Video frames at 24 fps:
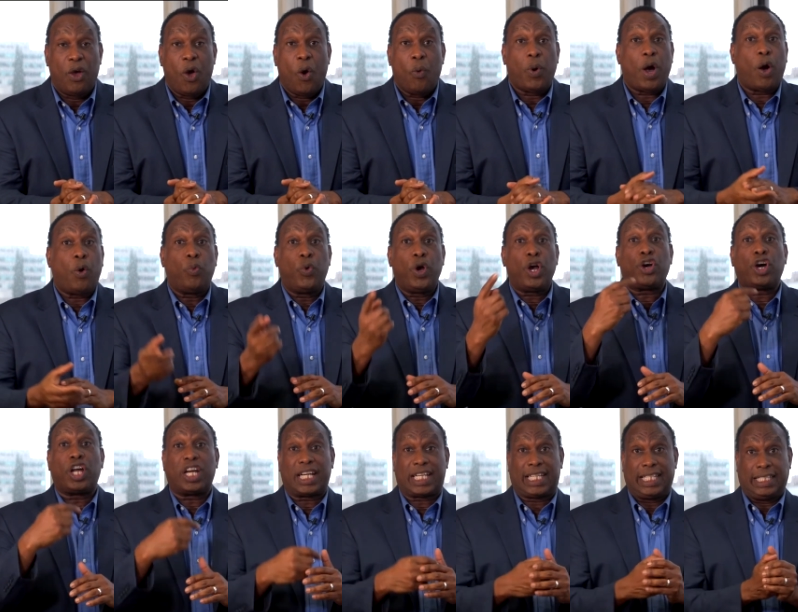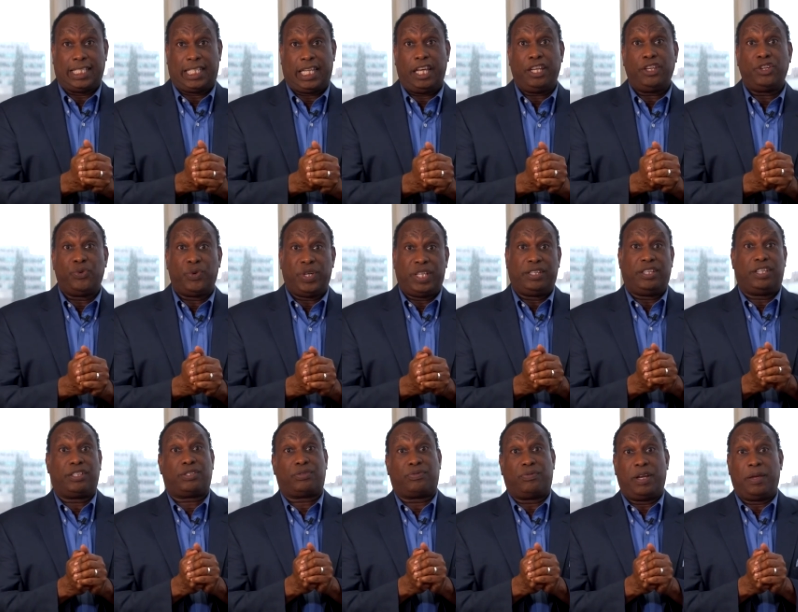Well, we're going to continue in
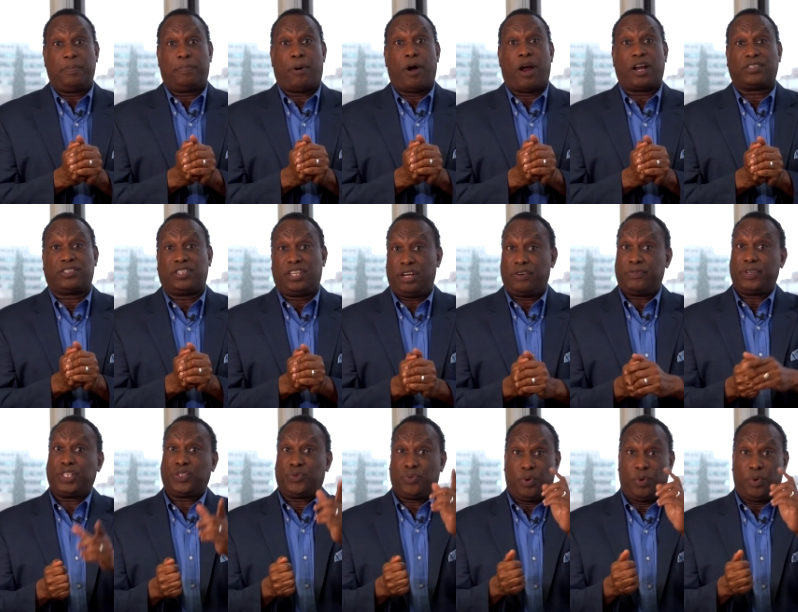this three-part series.